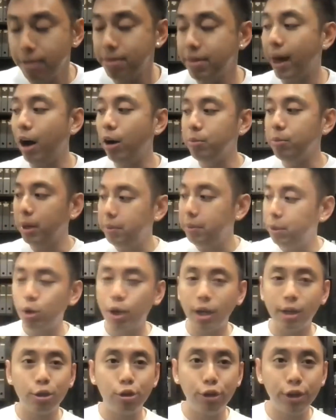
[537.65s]
Now, maybe you
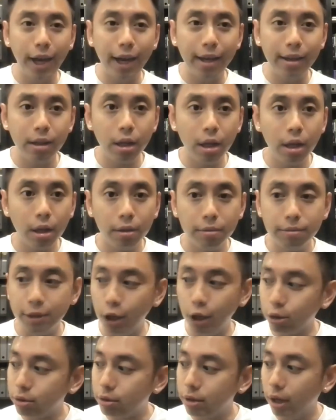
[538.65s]
can create, you
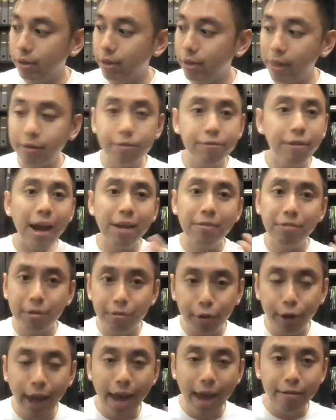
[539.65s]
know, another 5
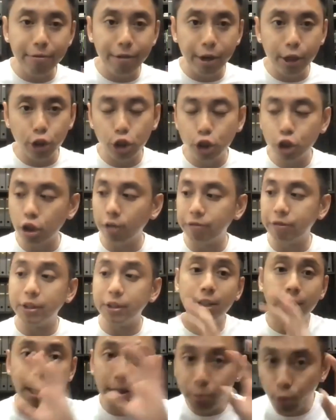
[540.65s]
different ad variations of the
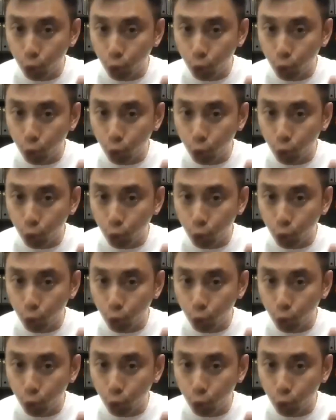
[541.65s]
same